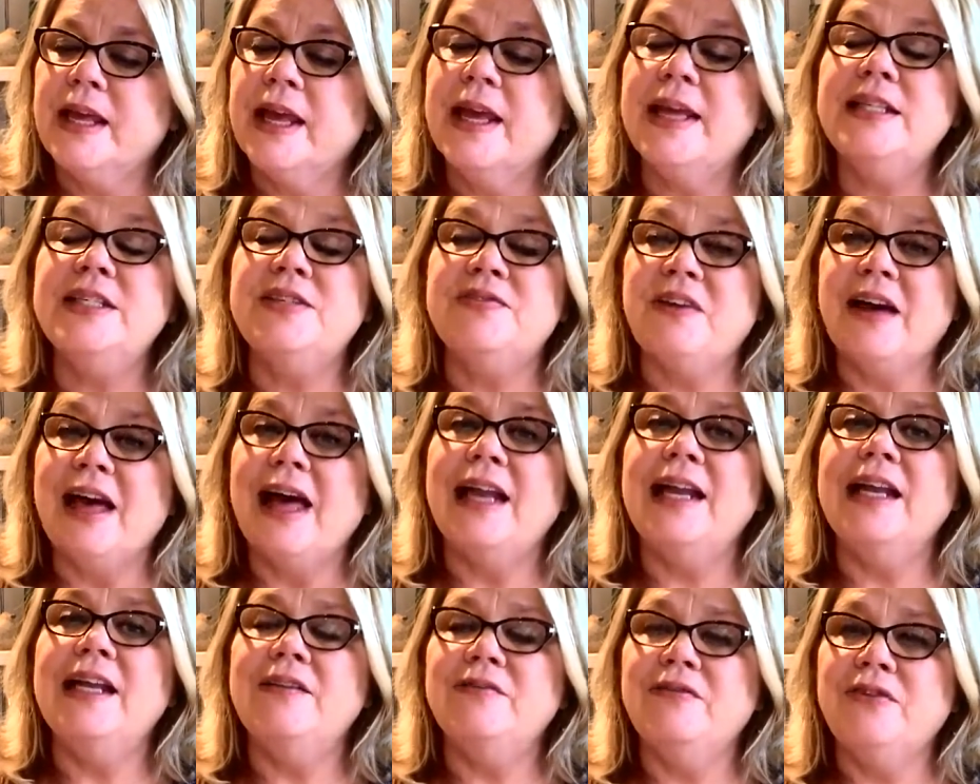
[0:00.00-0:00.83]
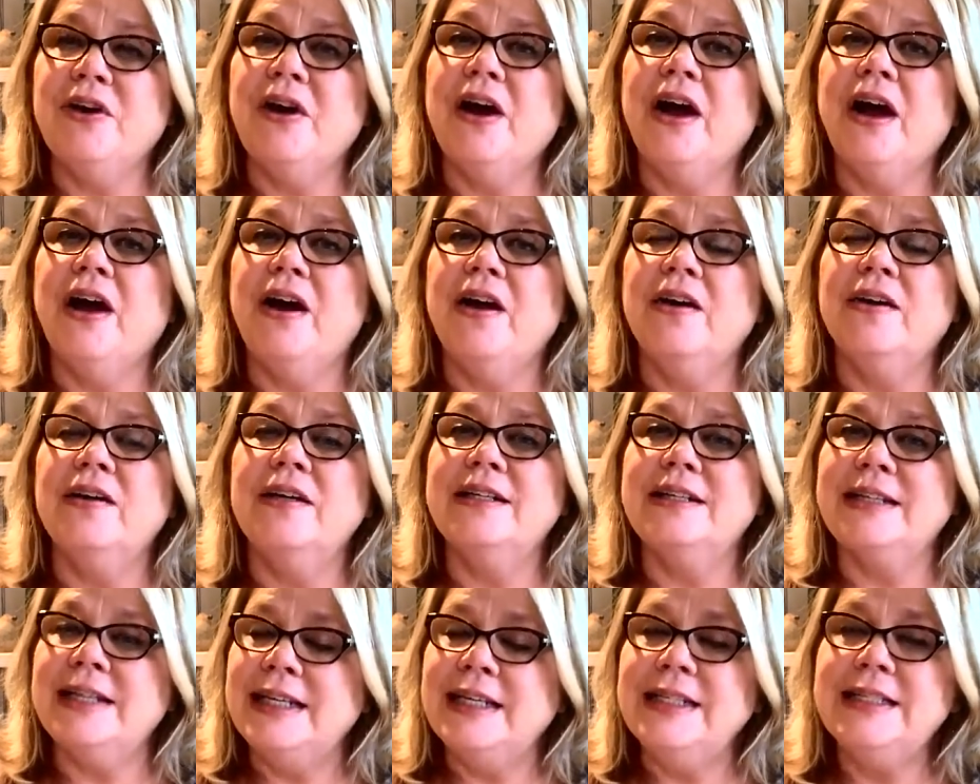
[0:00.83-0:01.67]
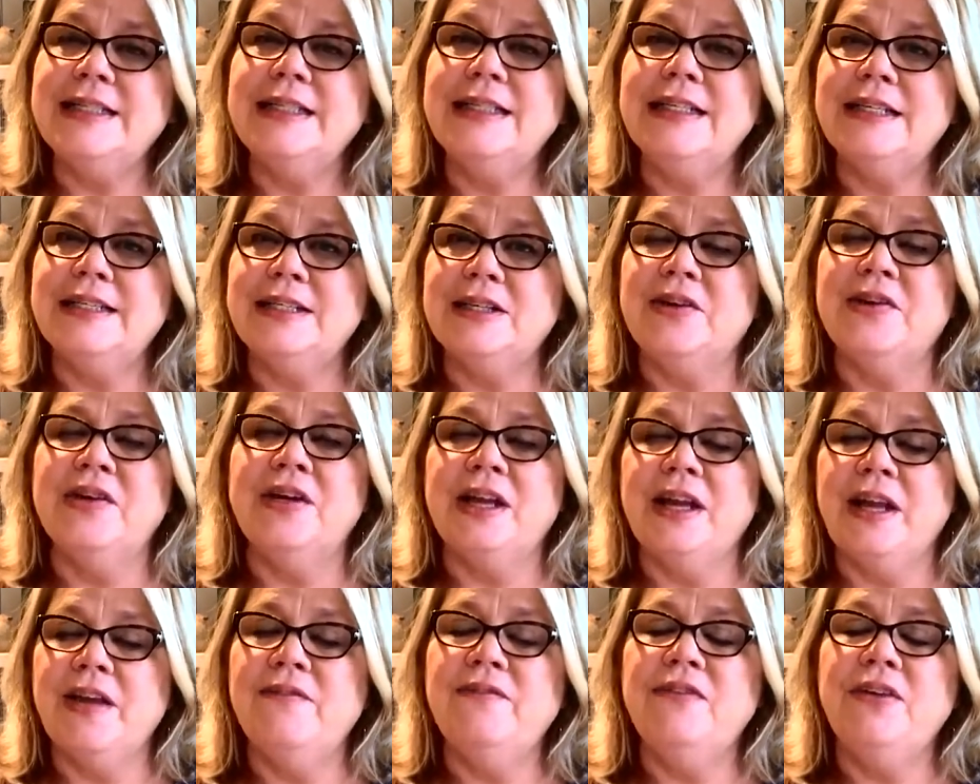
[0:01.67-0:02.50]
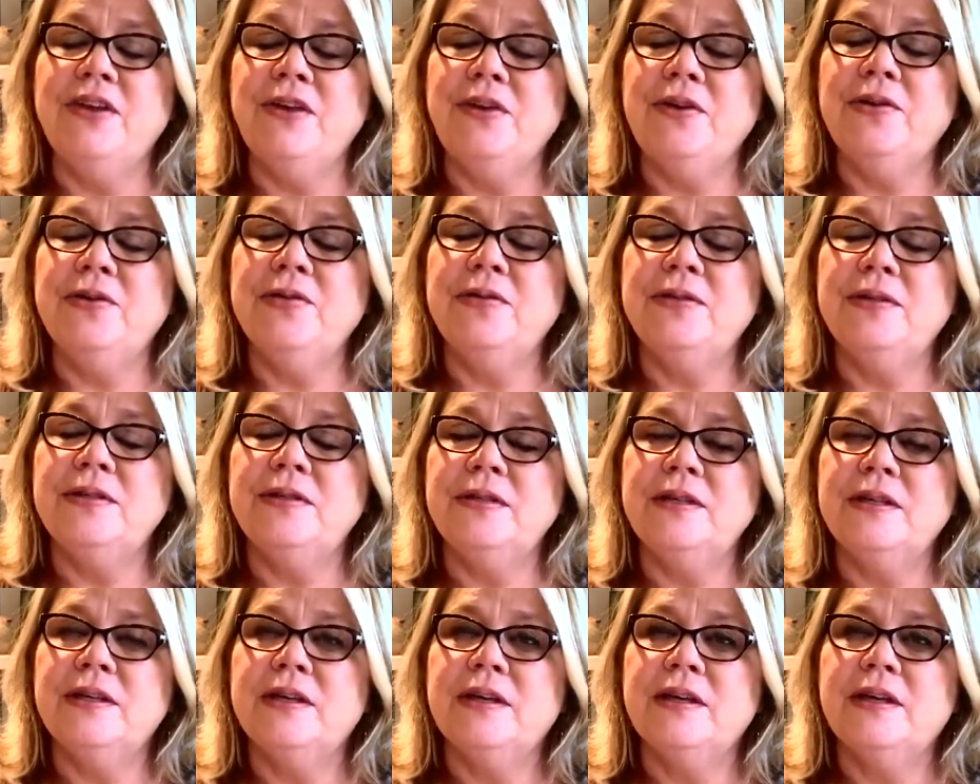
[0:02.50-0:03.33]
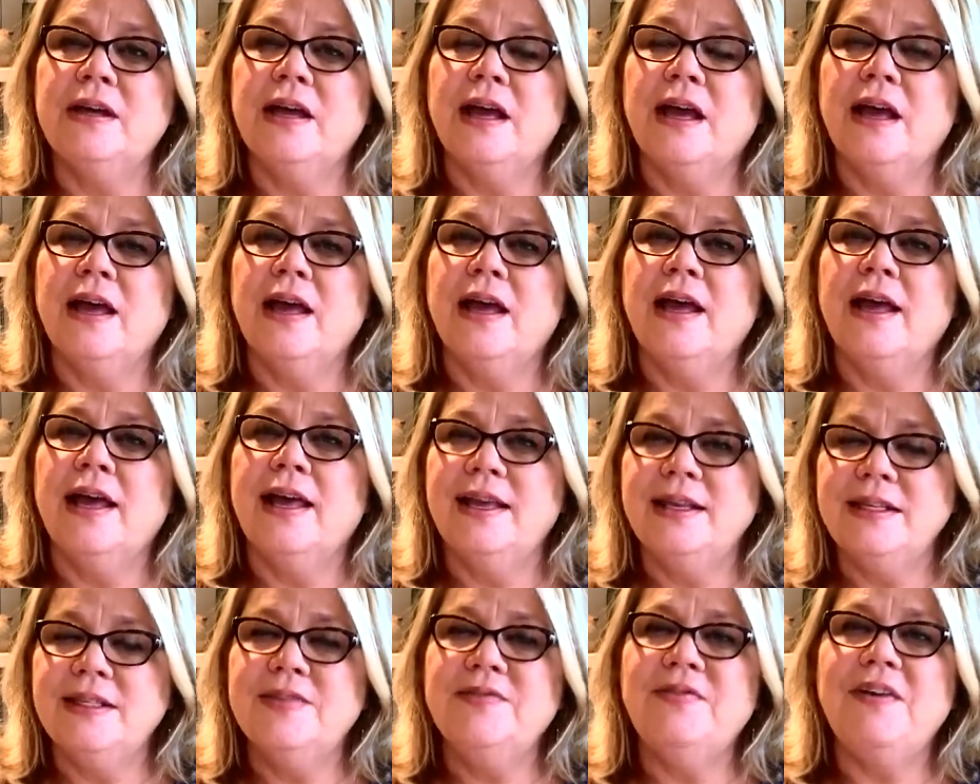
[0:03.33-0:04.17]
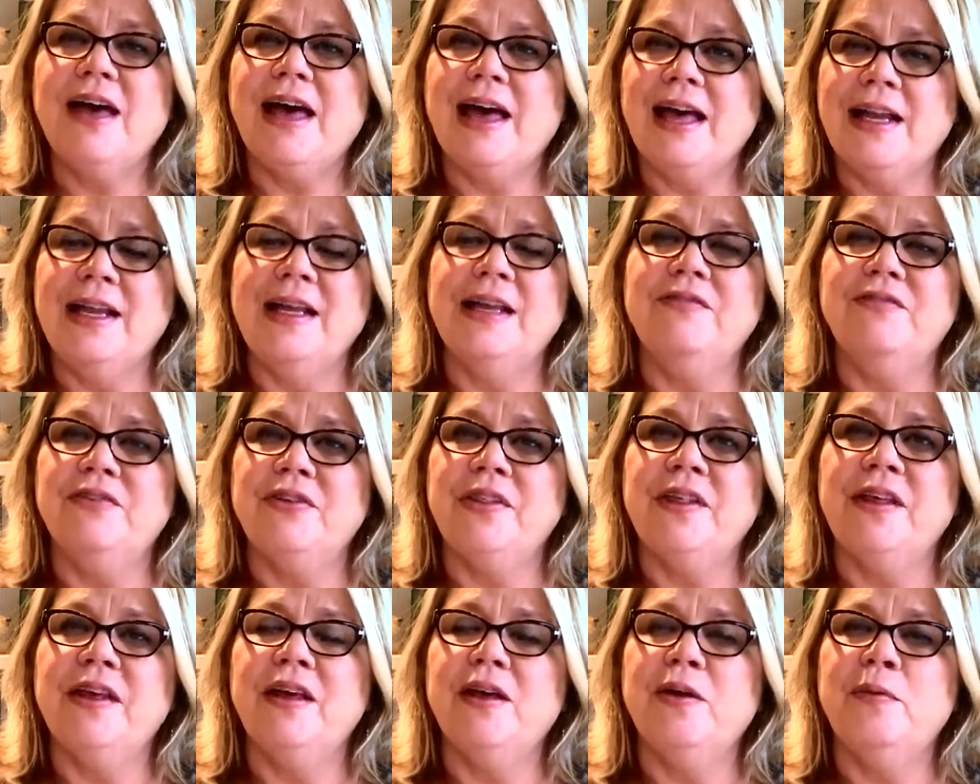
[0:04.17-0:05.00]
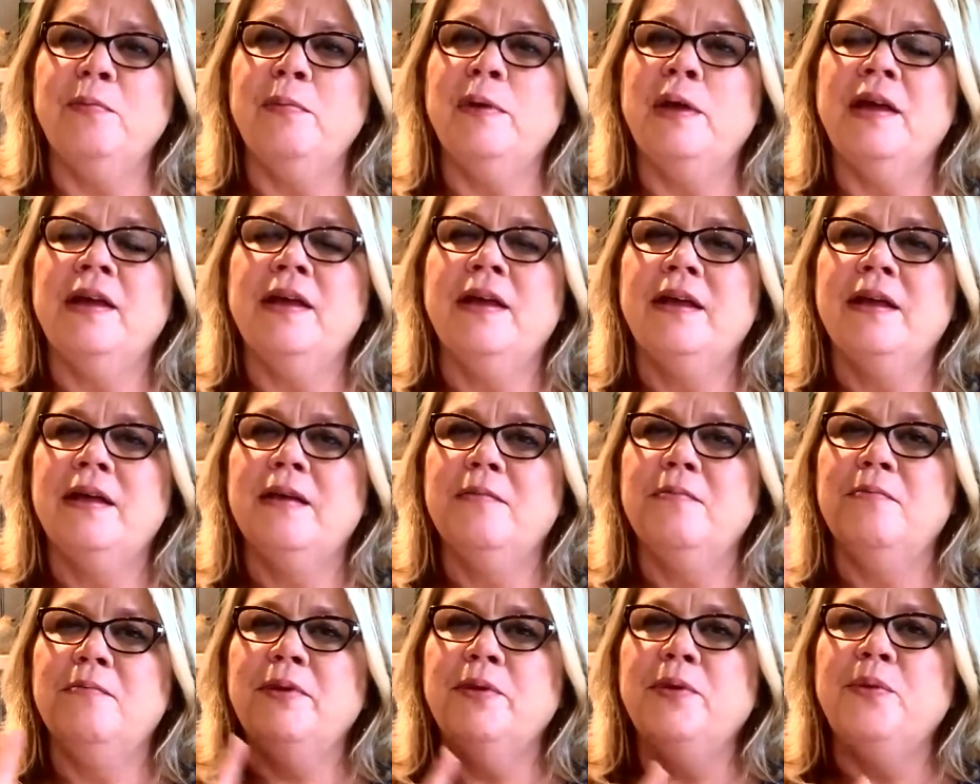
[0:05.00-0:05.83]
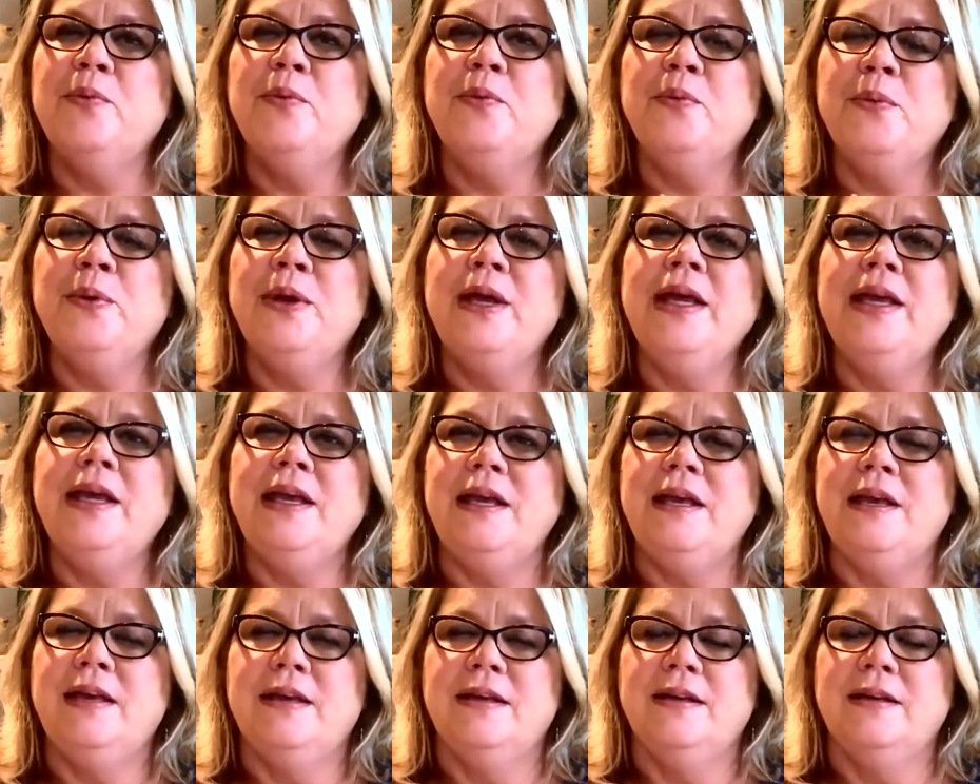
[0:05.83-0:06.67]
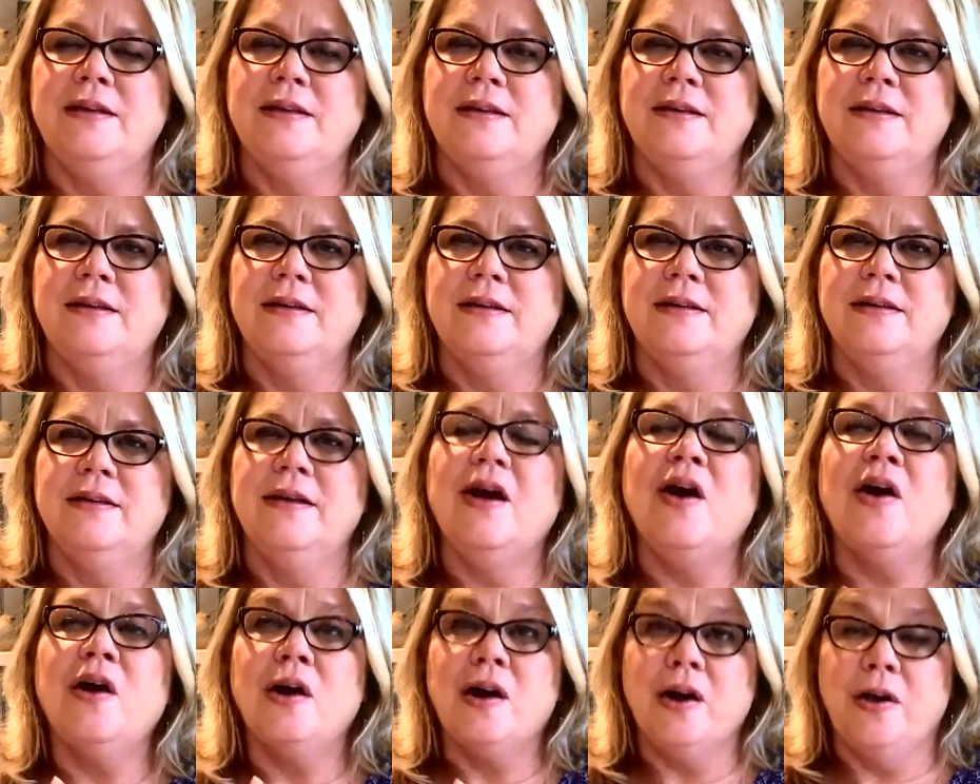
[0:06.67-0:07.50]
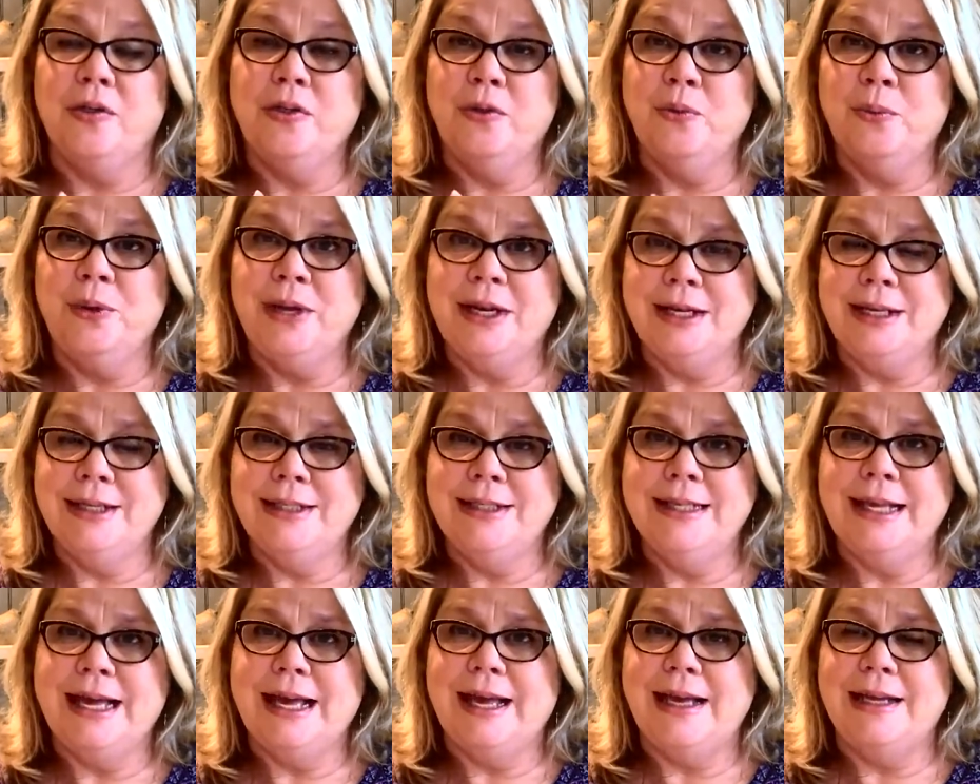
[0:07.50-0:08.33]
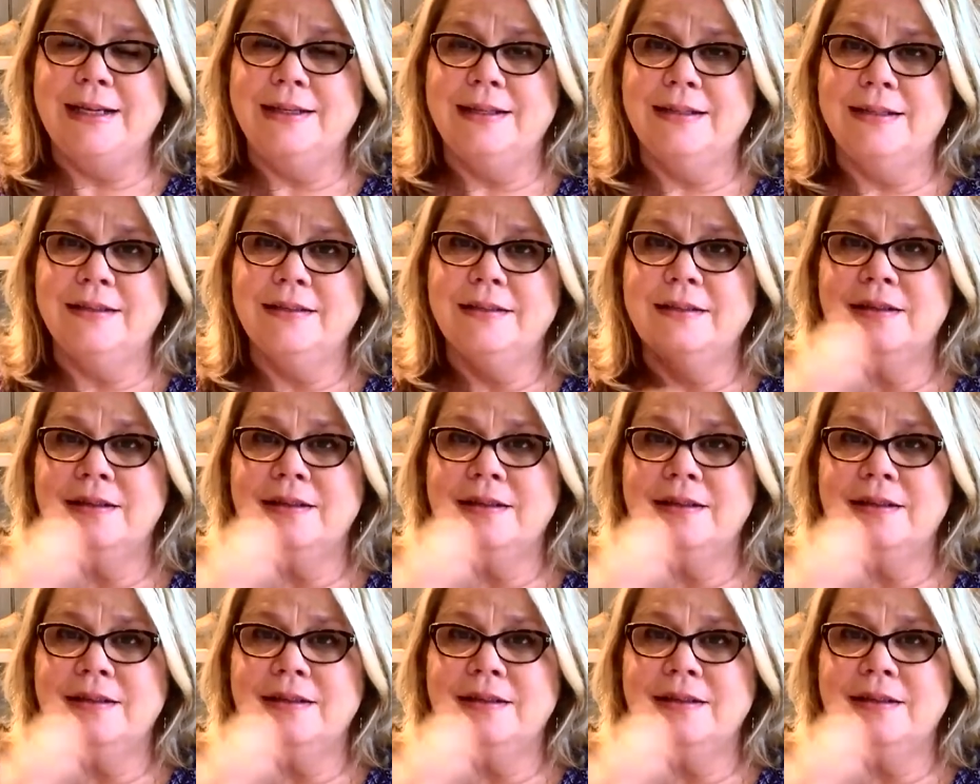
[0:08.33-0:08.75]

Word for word: He's fighting for our nieces, our nephews. He's fighting for them, but we are on the winning side.